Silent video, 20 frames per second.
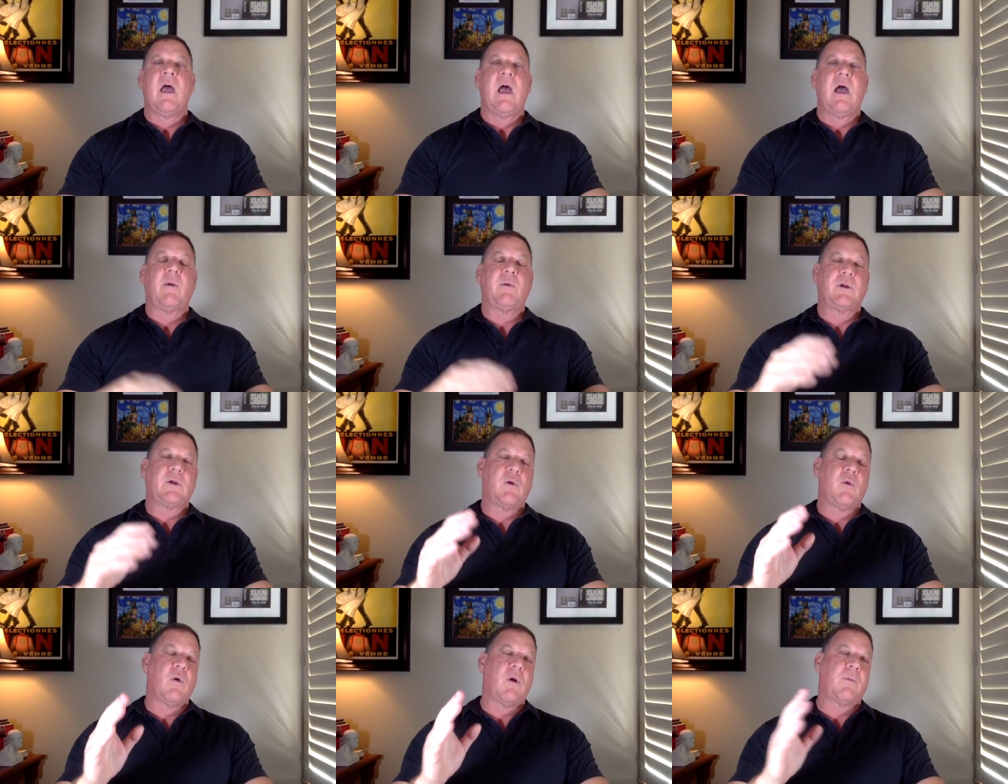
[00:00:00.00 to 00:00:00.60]
I
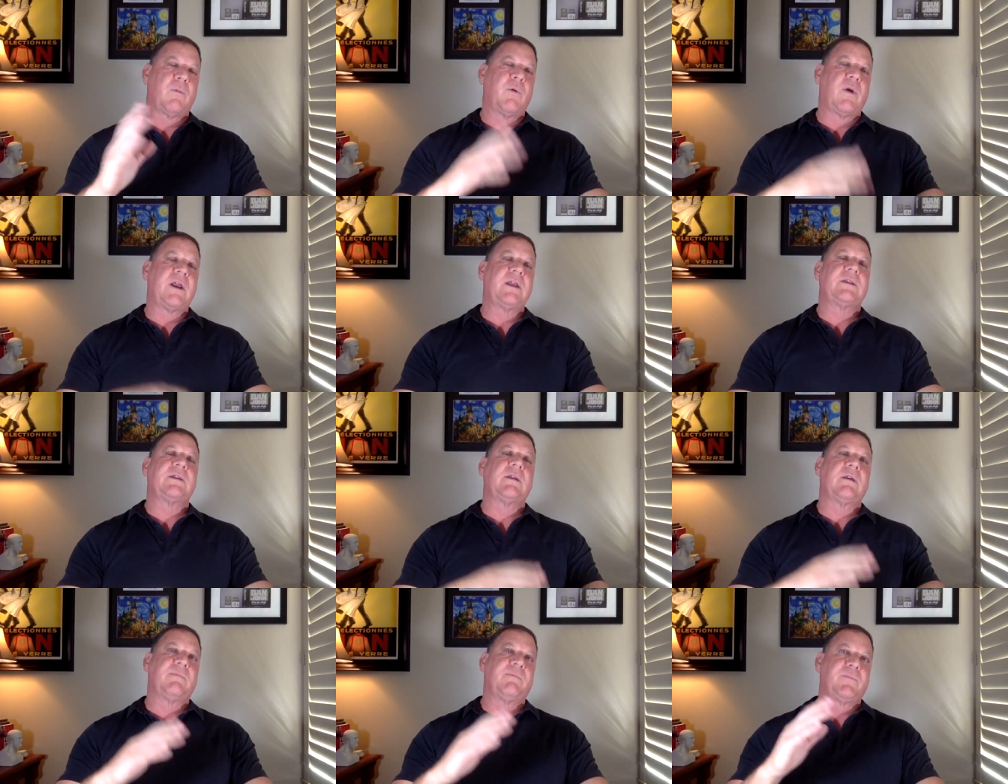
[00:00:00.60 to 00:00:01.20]
would incorporate
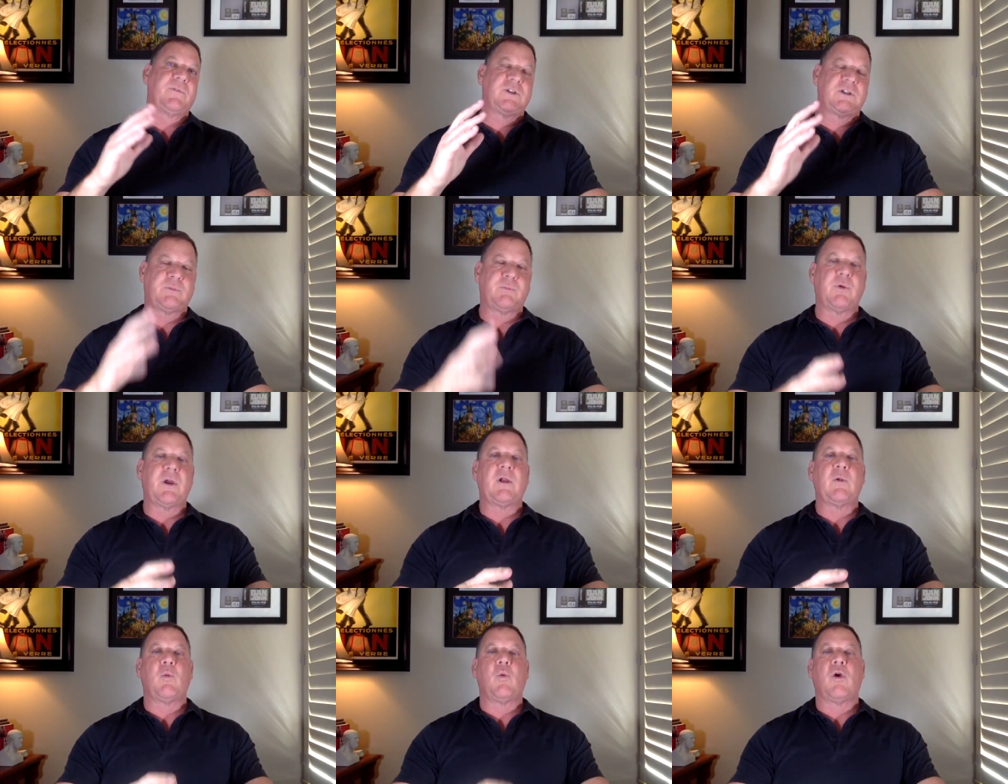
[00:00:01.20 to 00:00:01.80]

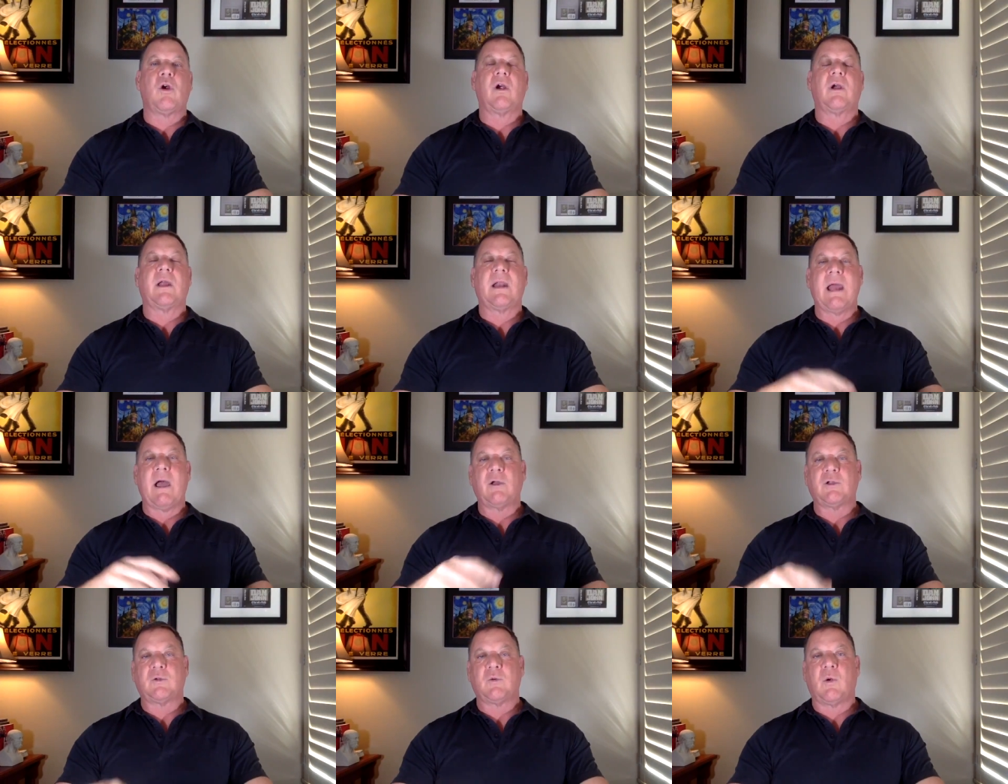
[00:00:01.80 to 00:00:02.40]
sprint work
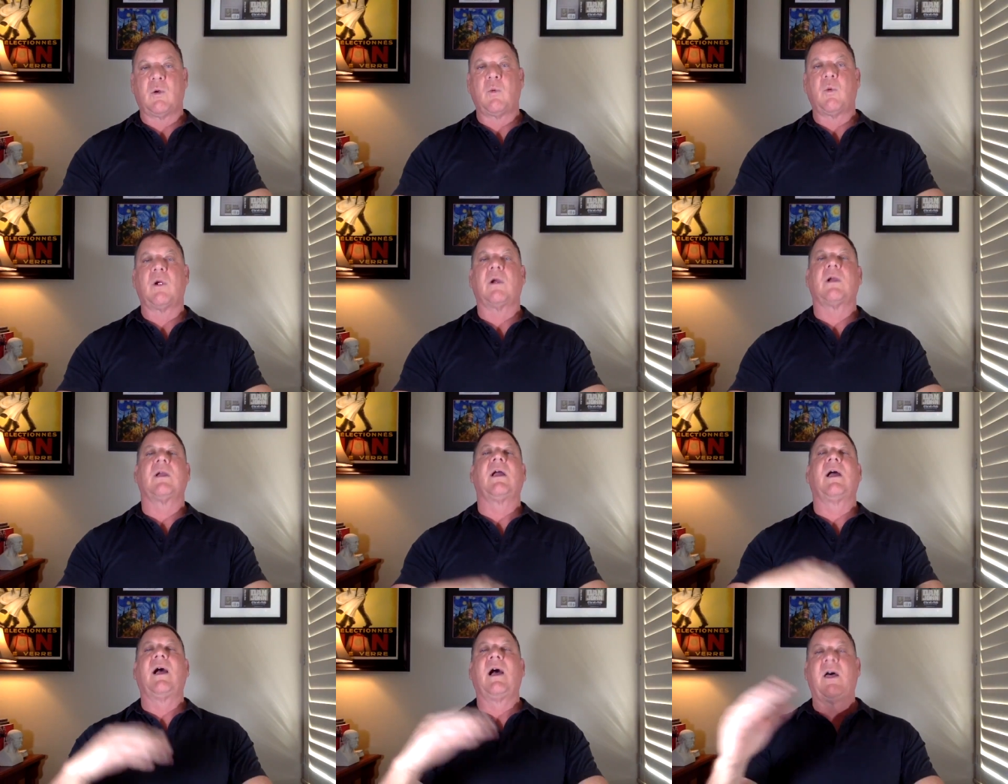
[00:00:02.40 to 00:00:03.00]
and outdoor
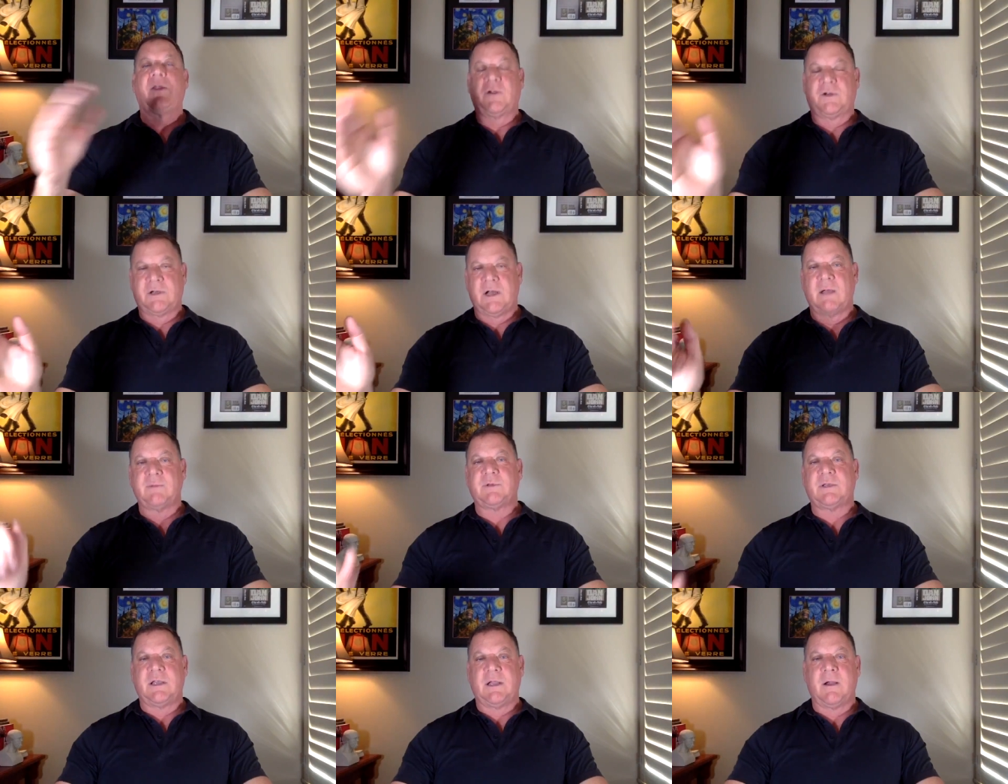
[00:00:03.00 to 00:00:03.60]
work other
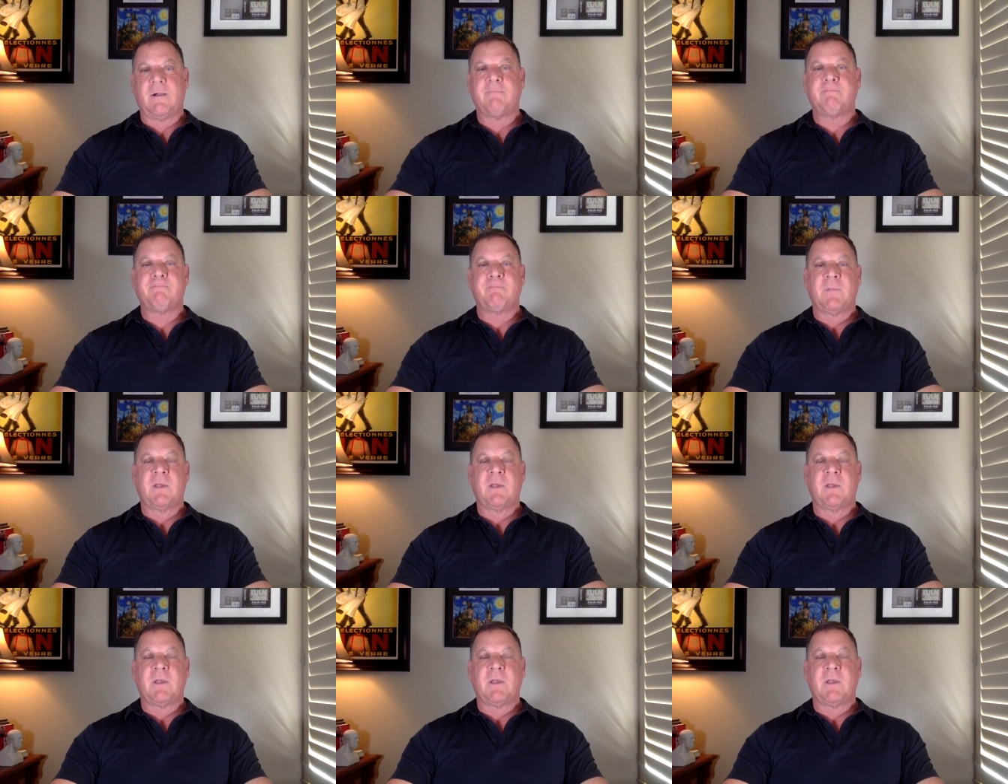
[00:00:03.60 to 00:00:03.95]
times of the year.